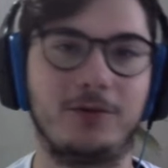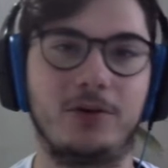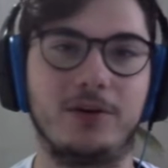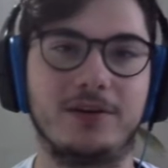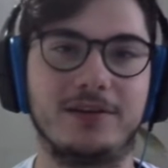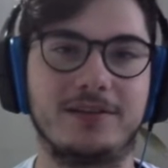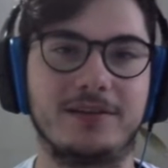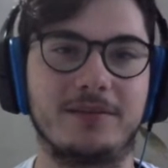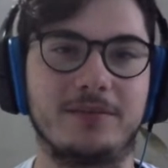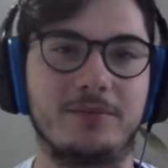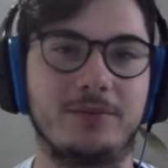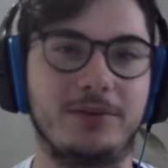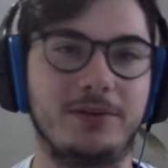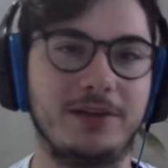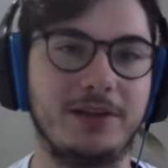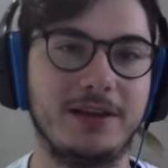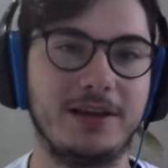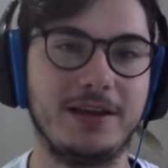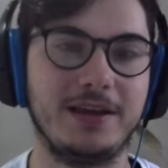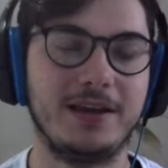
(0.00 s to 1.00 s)
example,
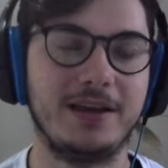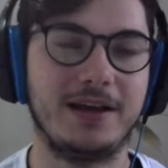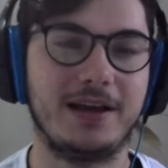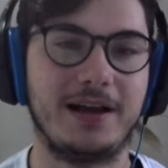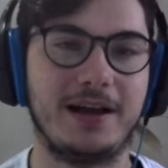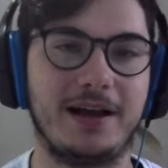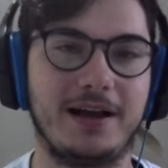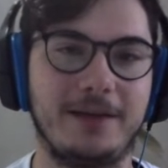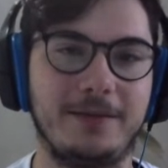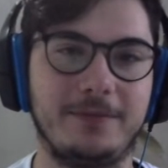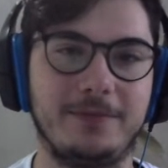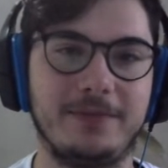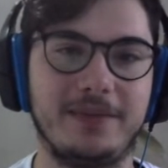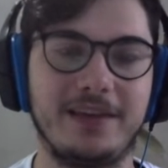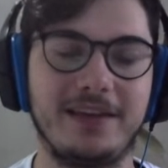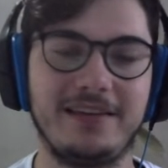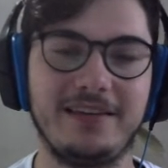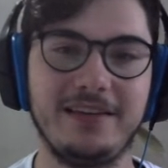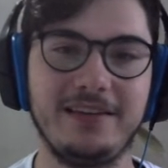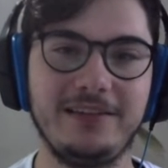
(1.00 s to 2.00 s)

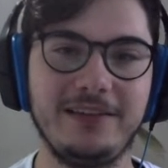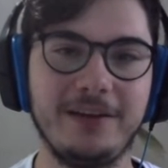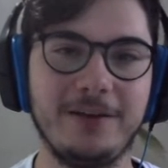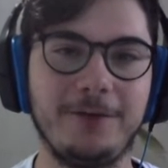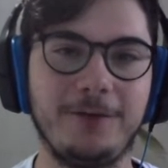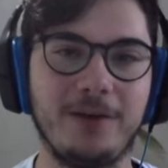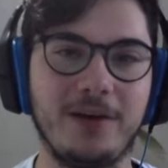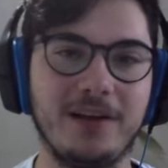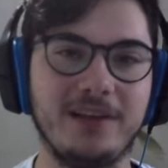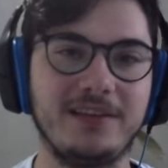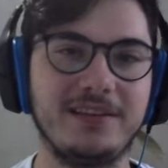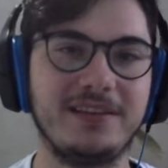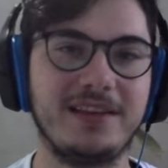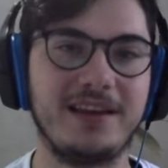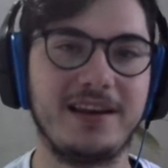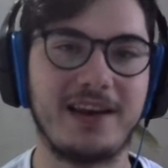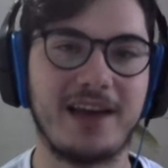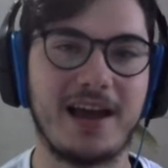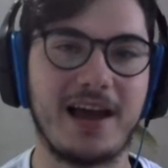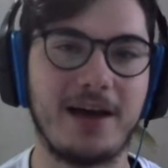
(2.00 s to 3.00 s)
is it different
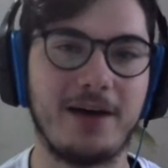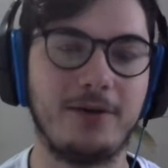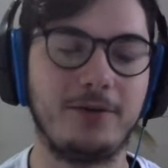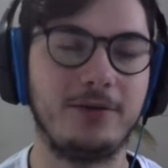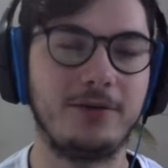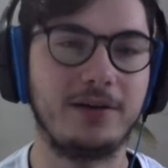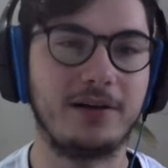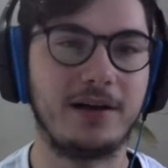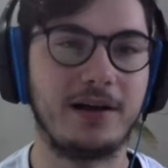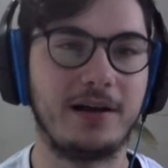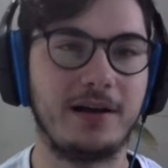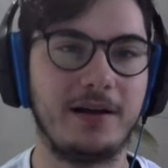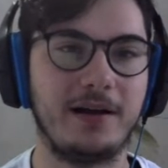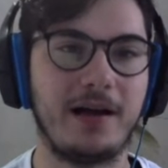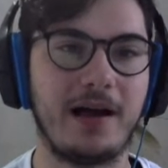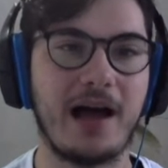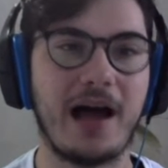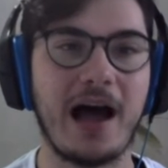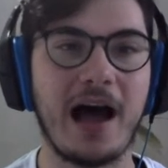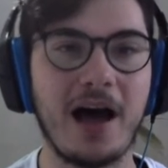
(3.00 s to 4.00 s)
than now?
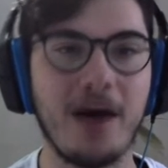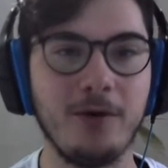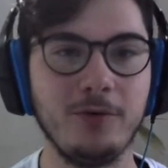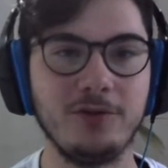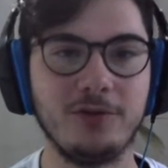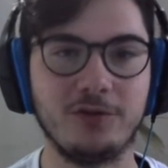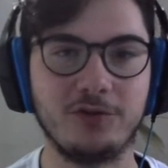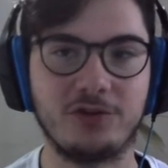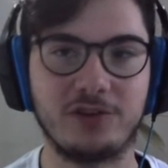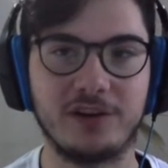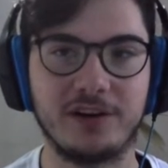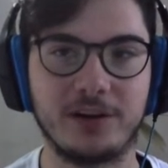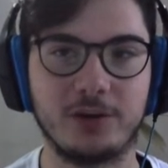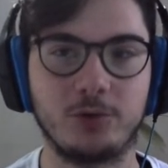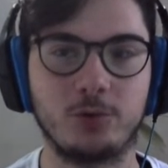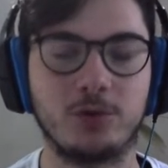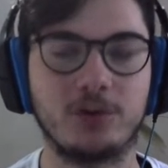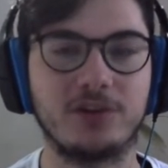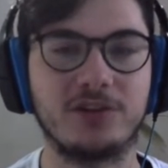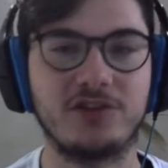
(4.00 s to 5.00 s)
How social
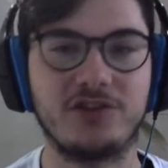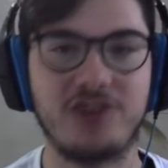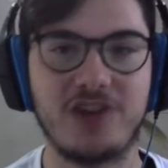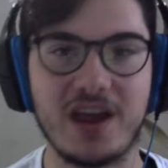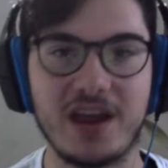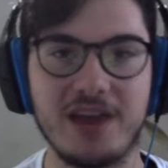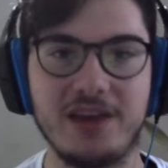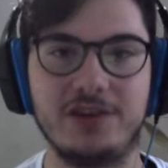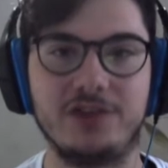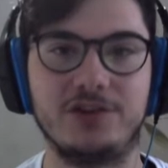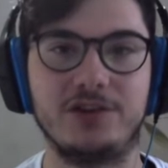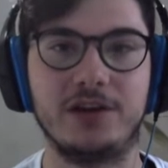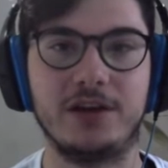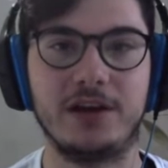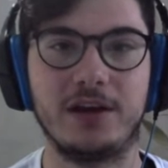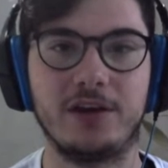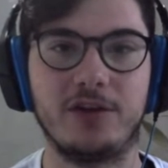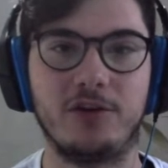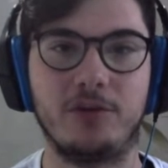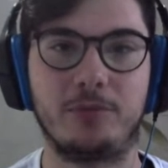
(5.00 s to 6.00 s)
network change
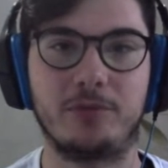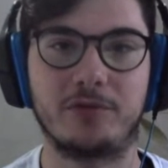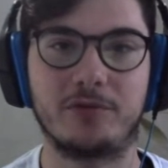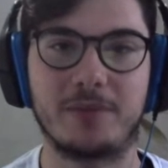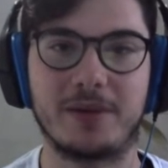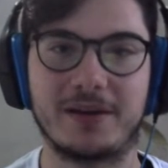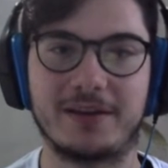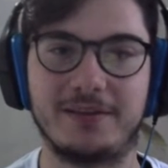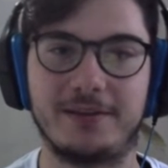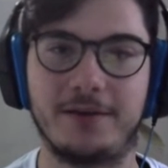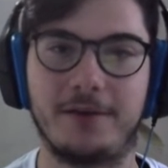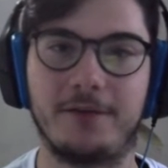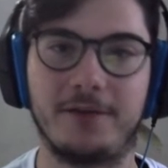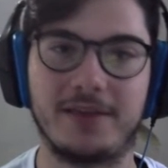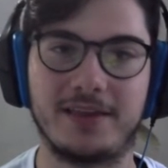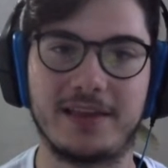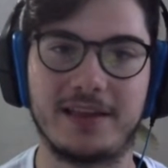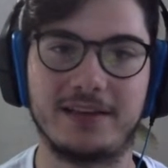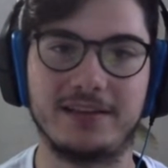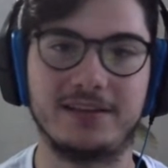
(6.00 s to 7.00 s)
your perspective of
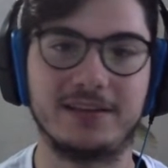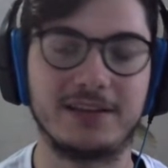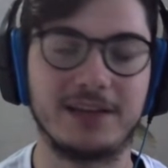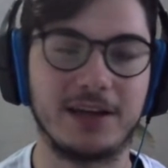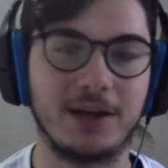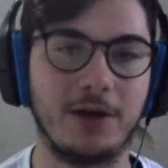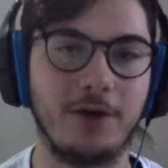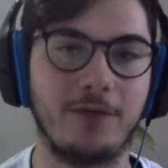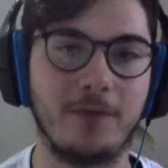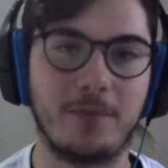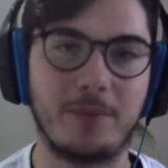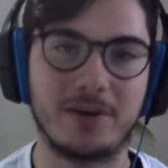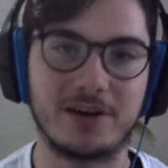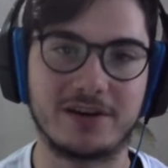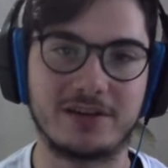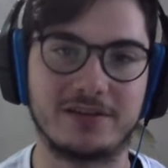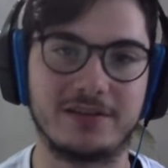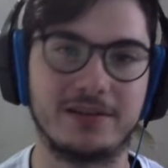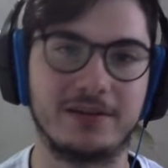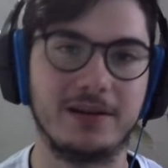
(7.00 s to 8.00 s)
identity of a
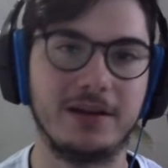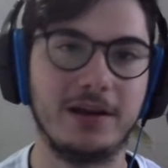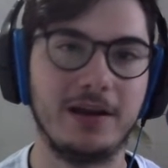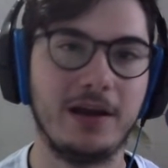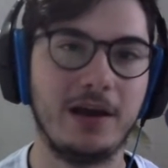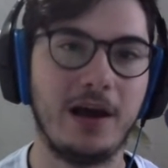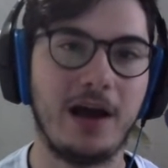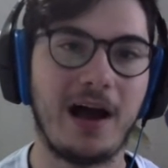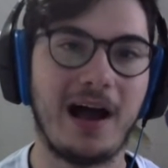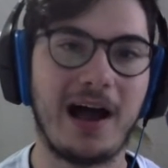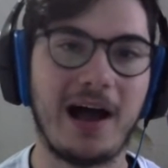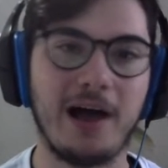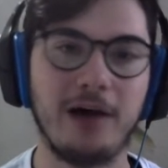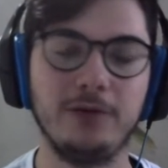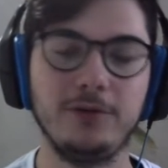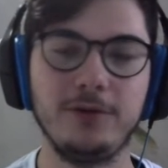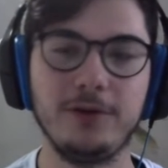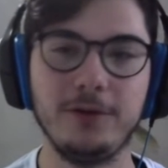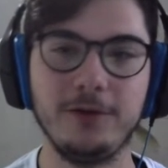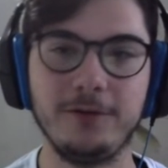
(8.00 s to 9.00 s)
person?
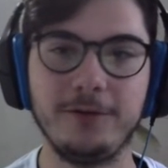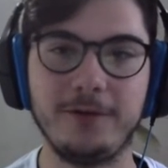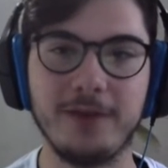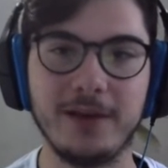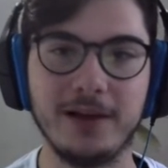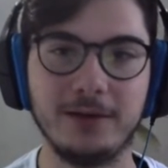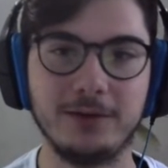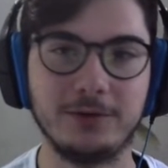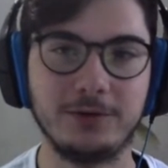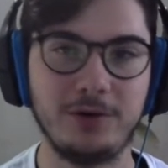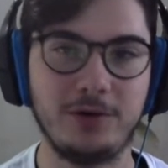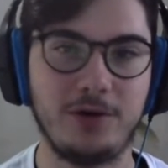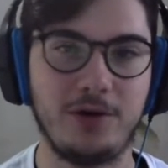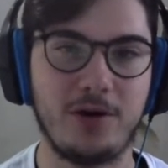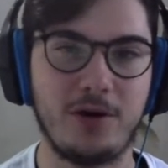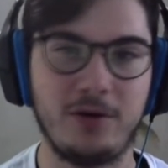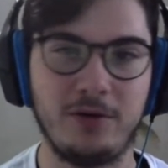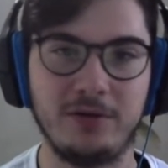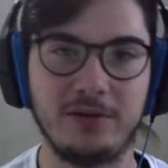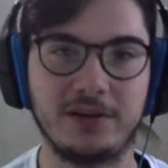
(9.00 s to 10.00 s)
How do you feel to
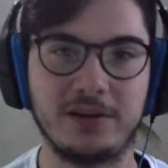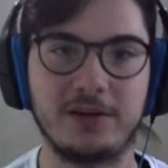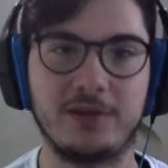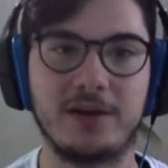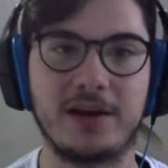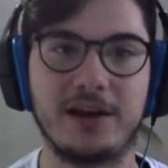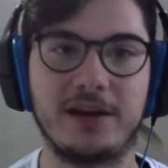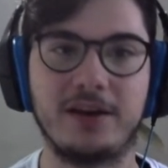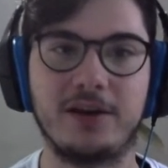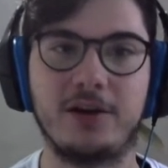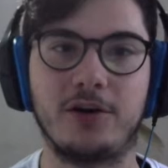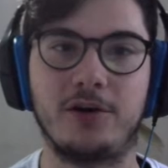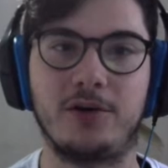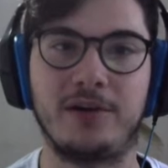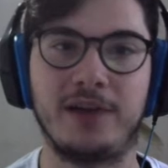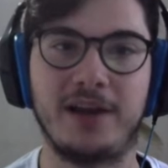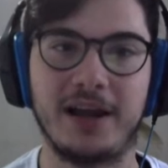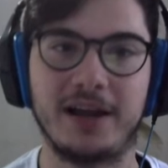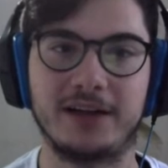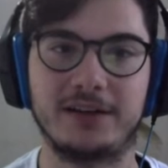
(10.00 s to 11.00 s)
know that you can
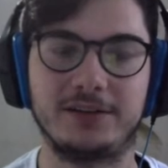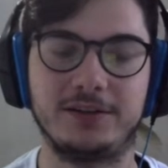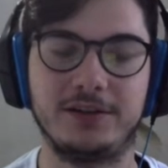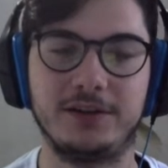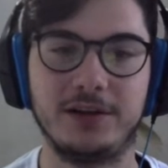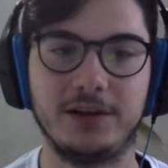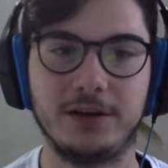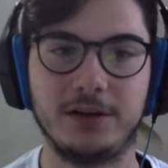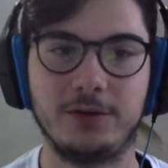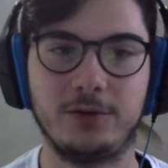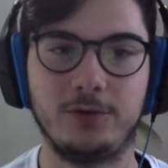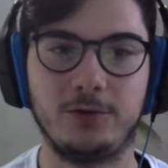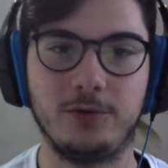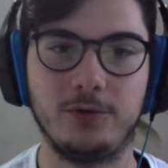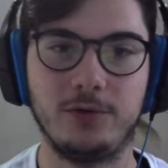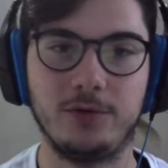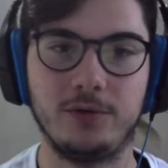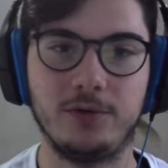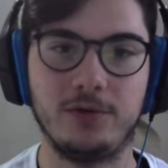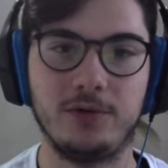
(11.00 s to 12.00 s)
connect
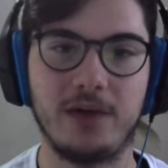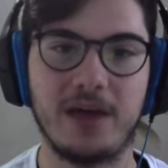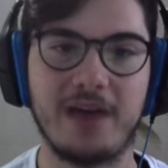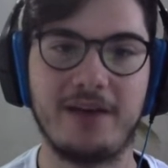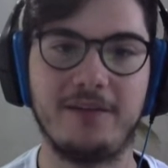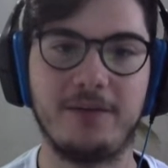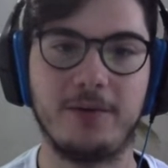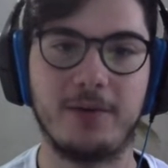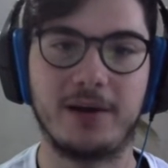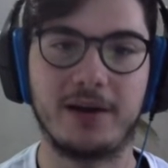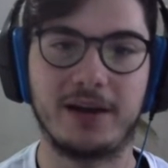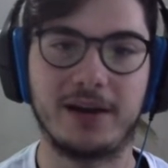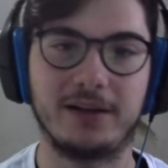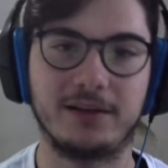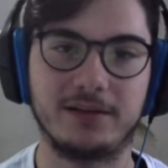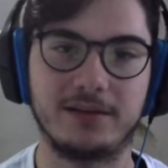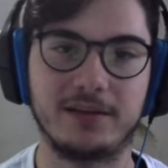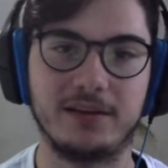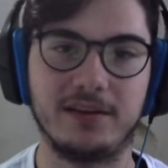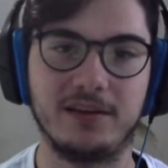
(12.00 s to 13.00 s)
to everyone
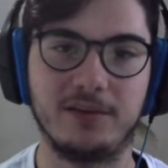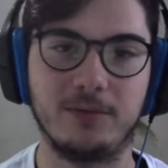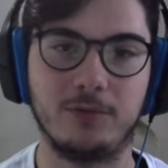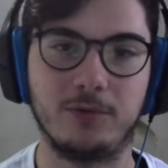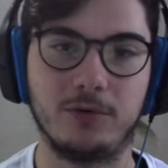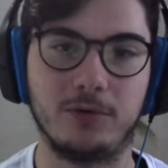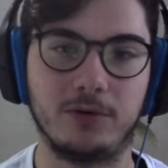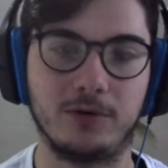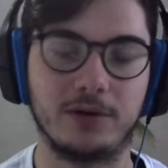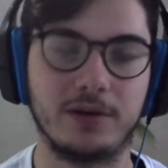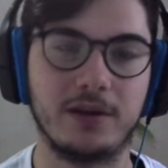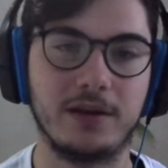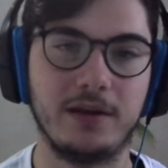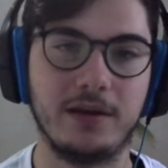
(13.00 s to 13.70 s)
else in the world?